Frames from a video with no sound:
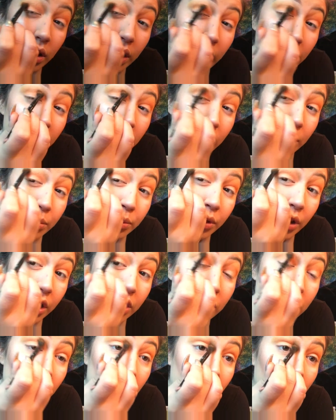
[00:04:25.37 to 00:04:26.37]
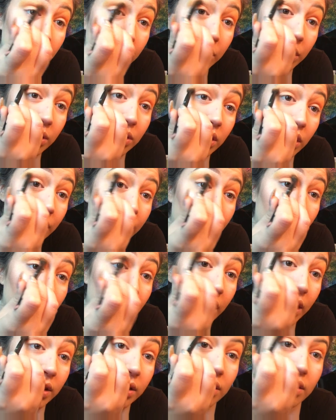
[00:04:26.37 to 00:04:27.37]
And the brush that I'm using for
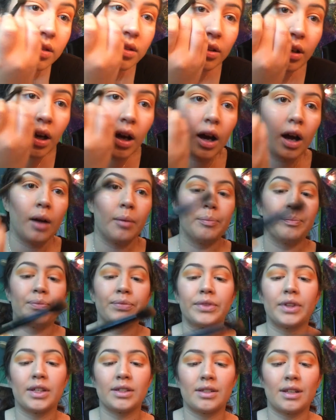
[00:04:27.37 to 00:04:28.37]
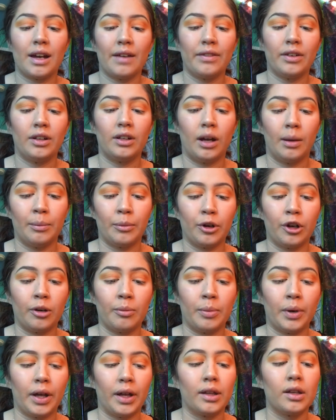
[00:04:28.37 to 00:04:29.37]
this doesn't have a number,
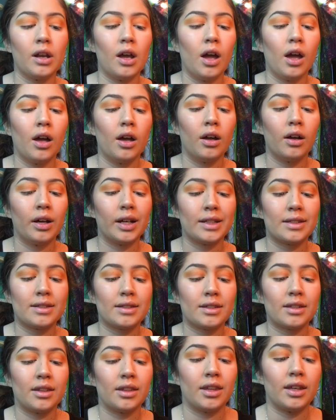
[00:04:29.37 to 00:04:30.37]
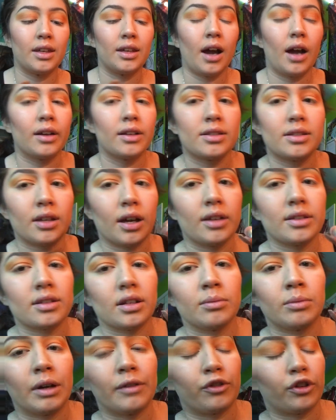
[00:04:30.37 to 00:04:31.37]
but it's the Anastasia
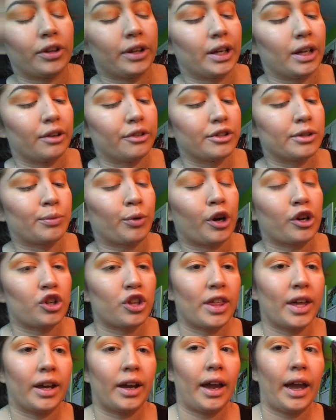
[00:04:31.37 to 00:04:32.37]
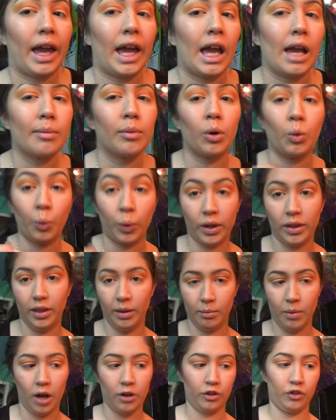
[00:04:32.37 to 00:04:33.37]
Beverly Hills brush that came with the
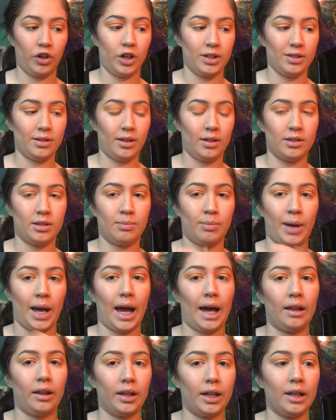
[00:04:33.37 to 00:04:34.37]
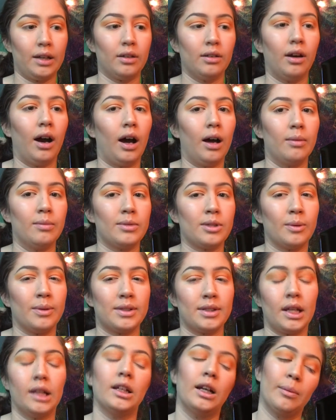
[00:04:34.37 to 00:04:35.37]
Modern Renaissance palette, so
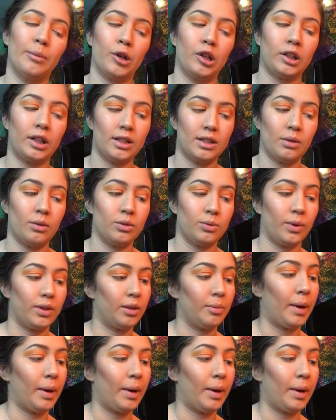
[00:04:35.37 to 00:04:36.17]
it's not numbered because it was with the